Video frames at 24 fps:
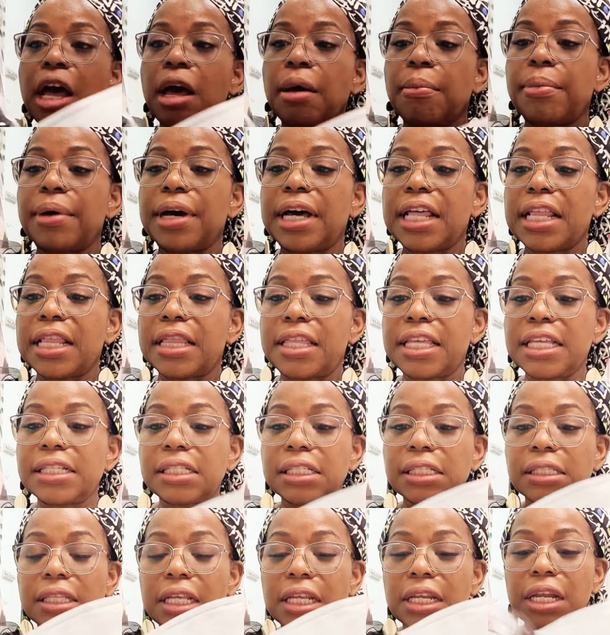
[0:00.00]
But this
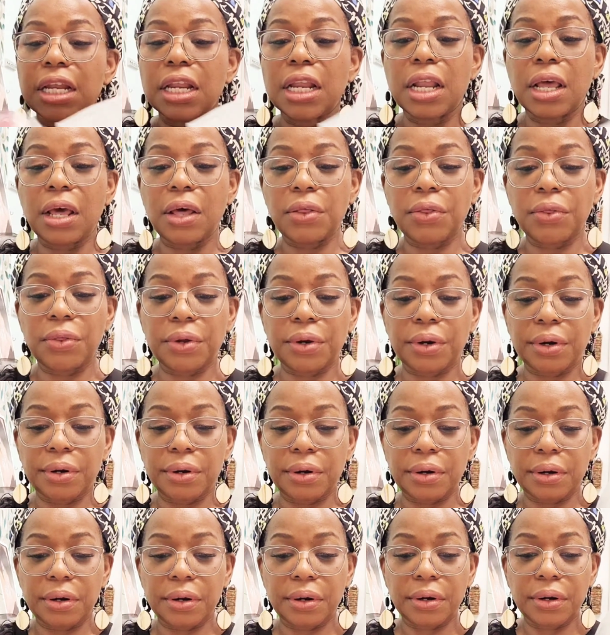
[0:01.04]
is
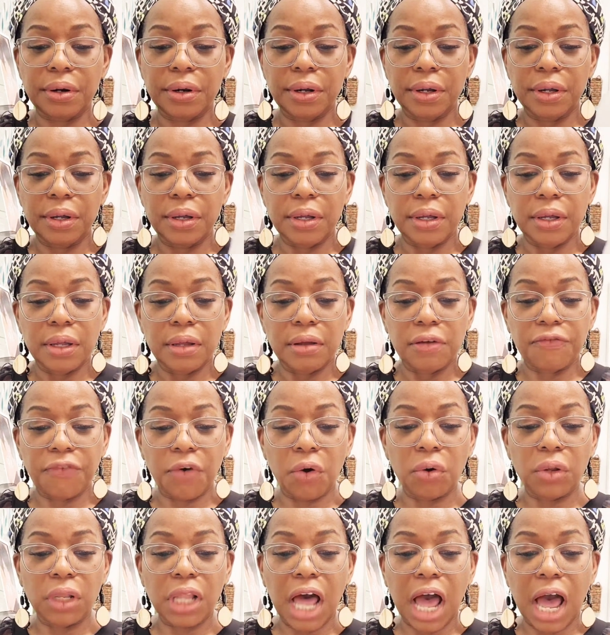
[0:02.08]
another
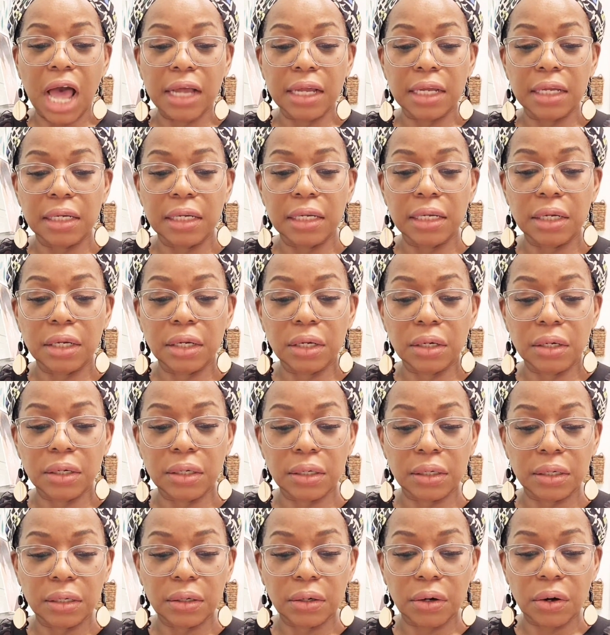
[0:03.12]
faux lock
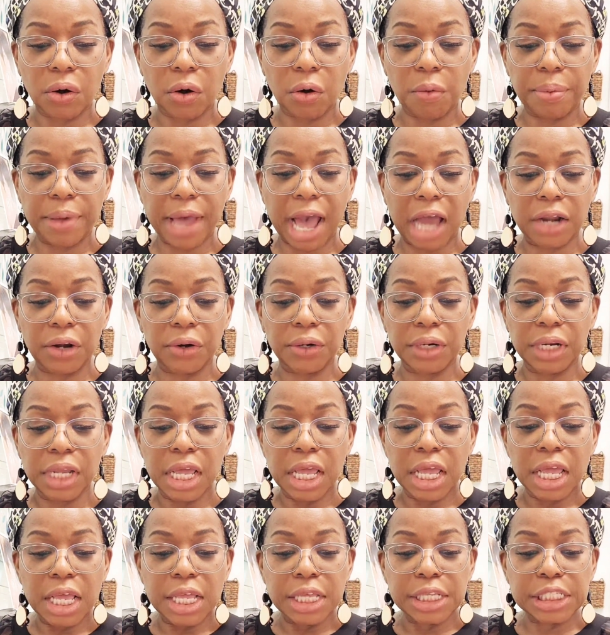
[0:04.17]
curl pattern,
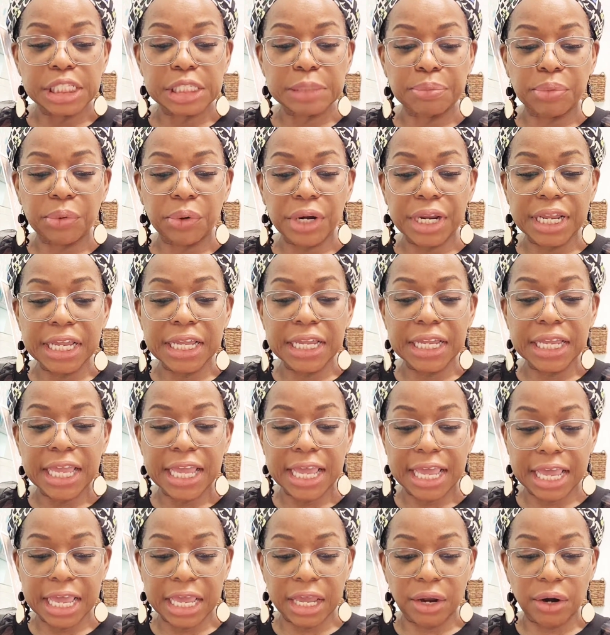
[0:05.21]
spring
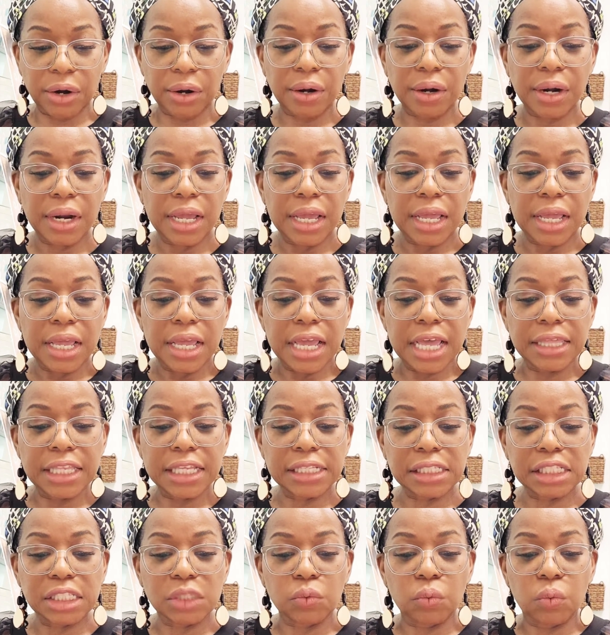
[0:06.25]
hair, and
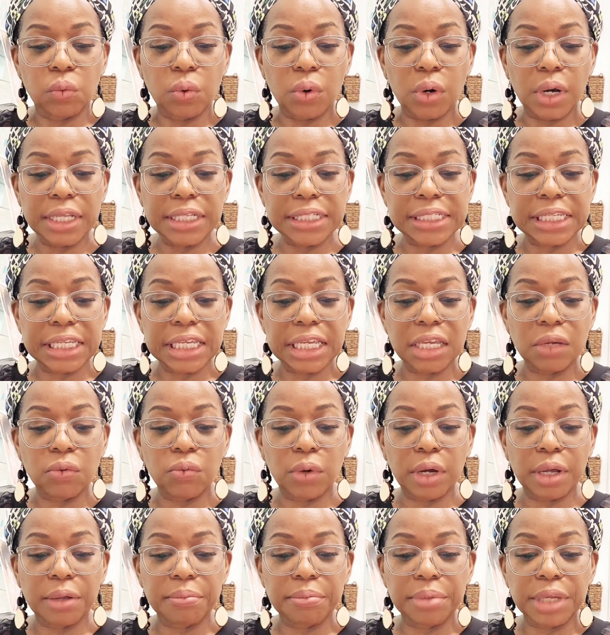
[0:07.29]
this is
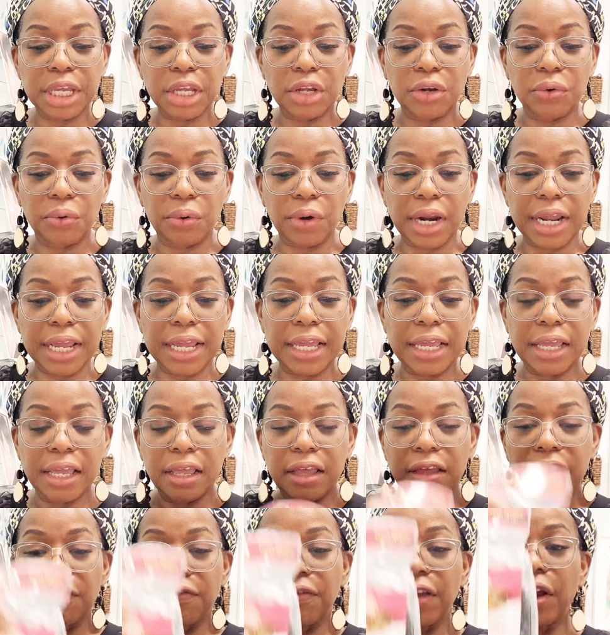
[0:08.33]
T1B gray.
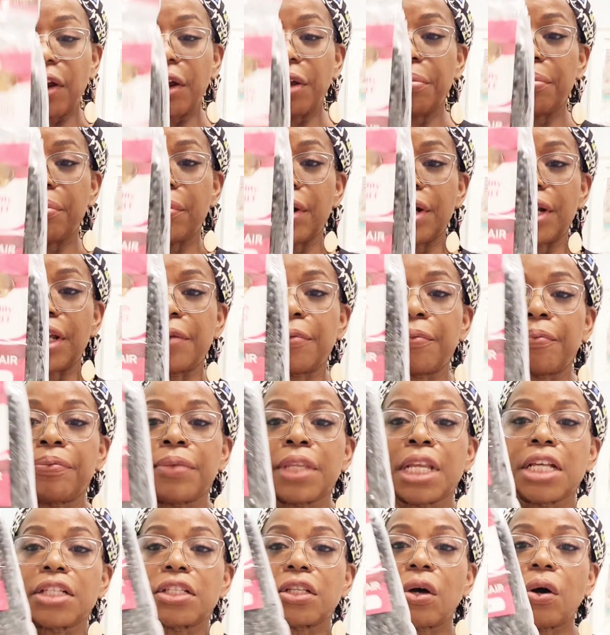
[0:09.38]
Very pretty.
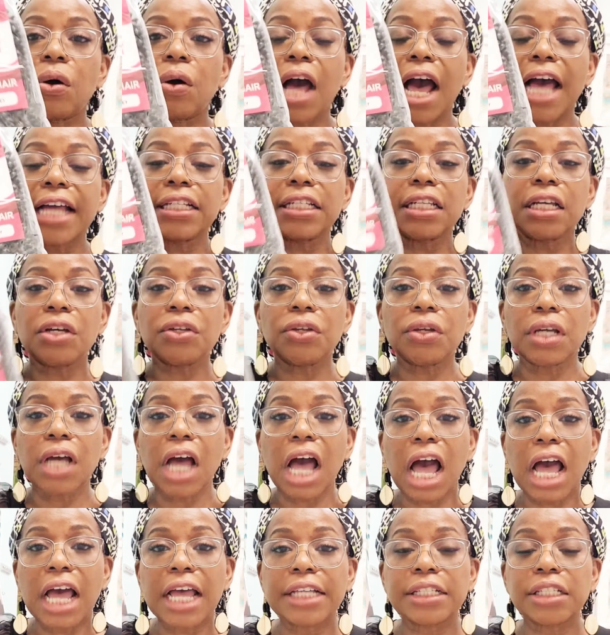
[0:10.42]
So I tell you
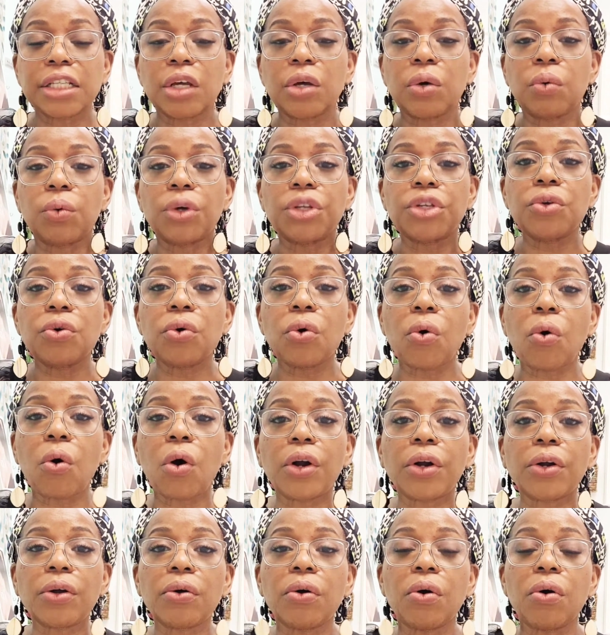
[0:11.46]
guys, when you
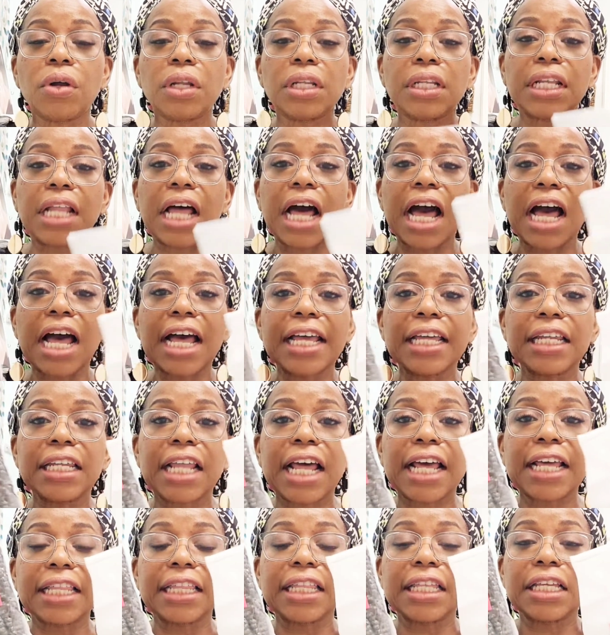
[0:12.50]
order online
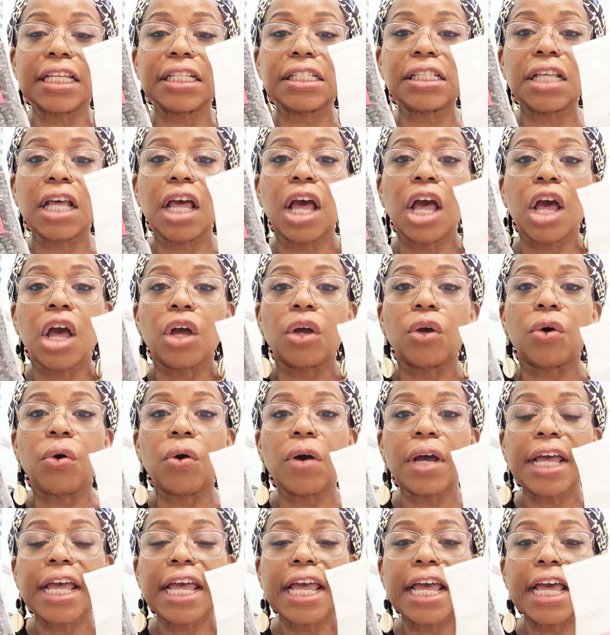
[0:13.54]
like this,
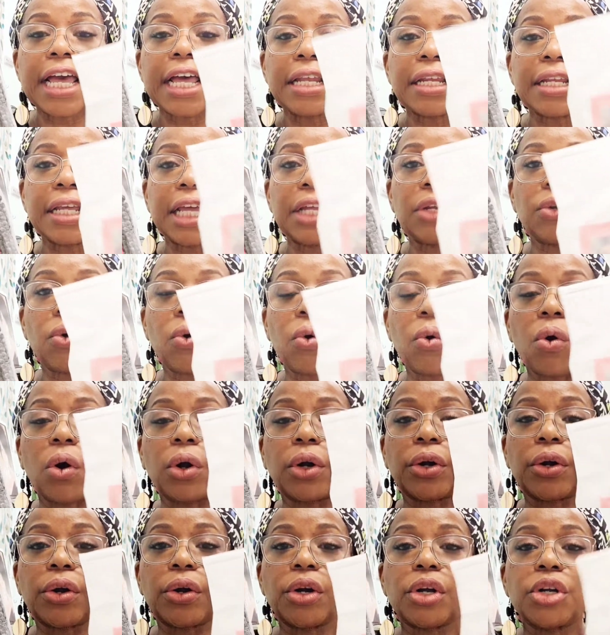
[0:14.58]
go ahead and
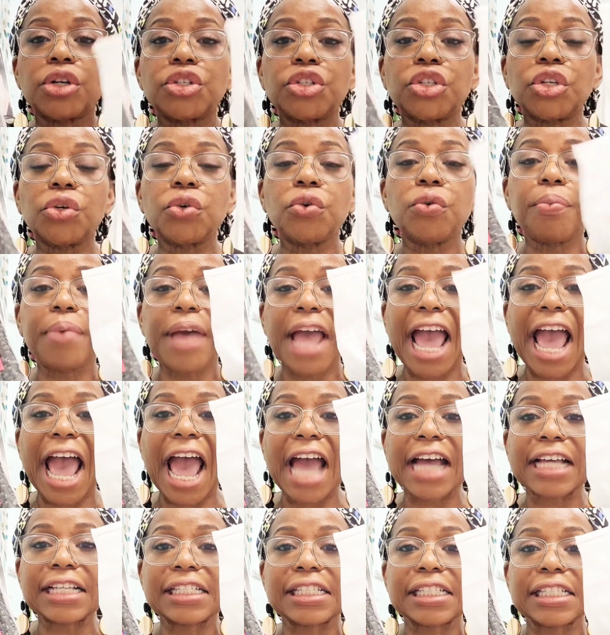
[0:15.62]
order 2
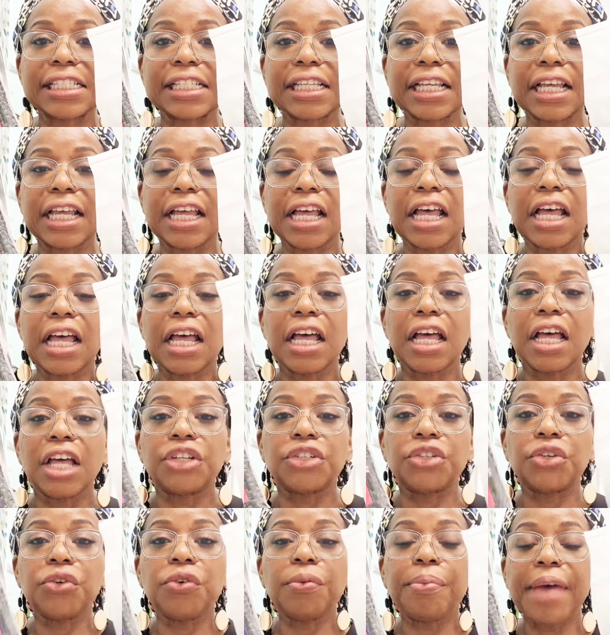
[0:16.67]
packs.
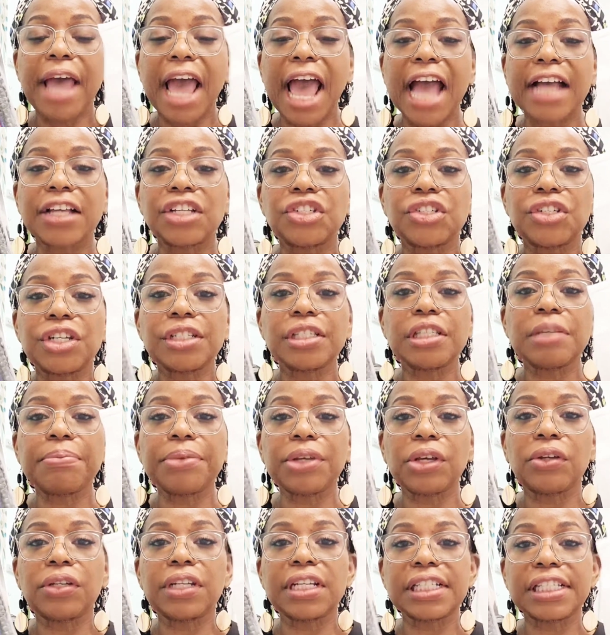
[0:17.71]
2 packs just to
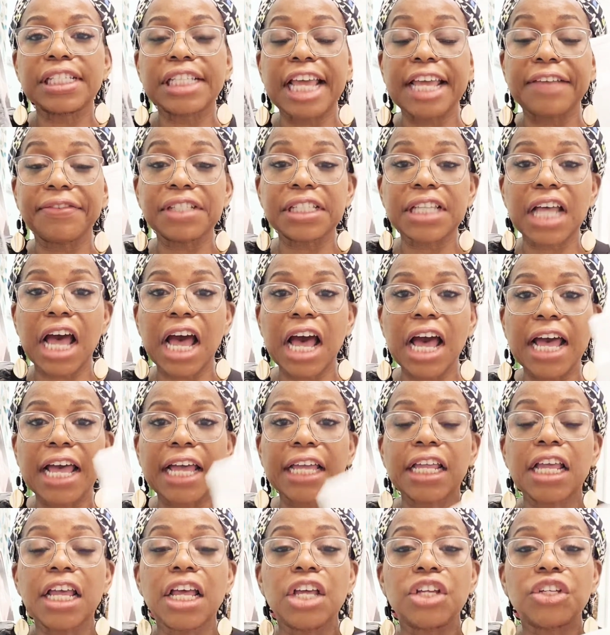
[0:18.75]
be on the safe
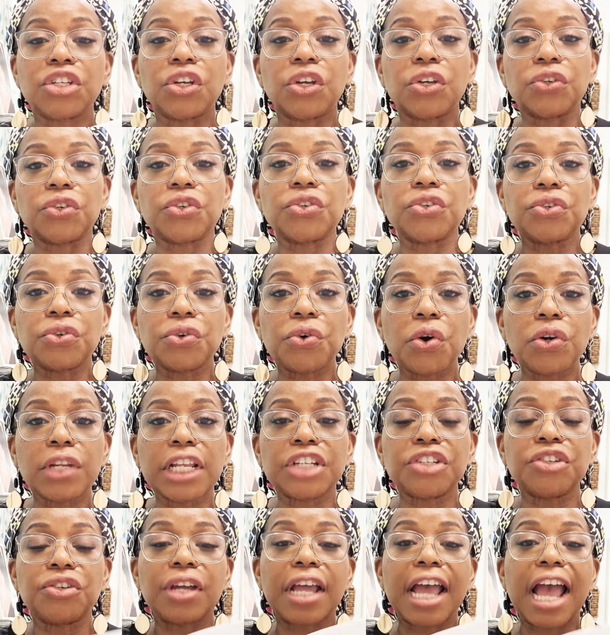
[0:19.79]
side, to ensure
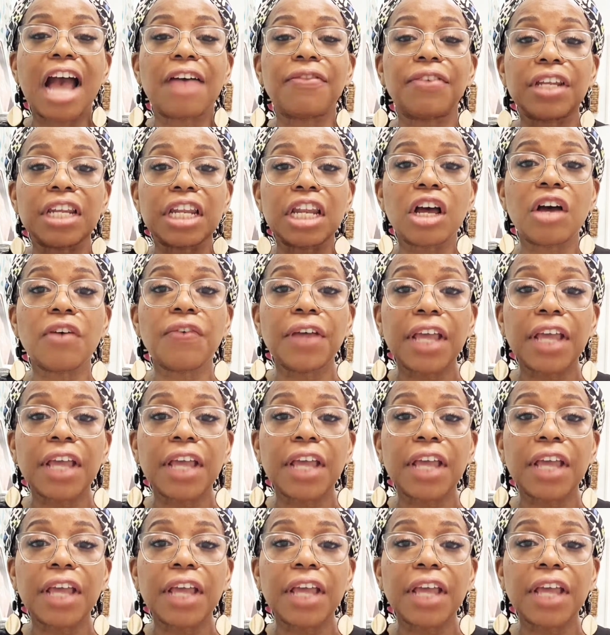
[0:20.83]
that you have enough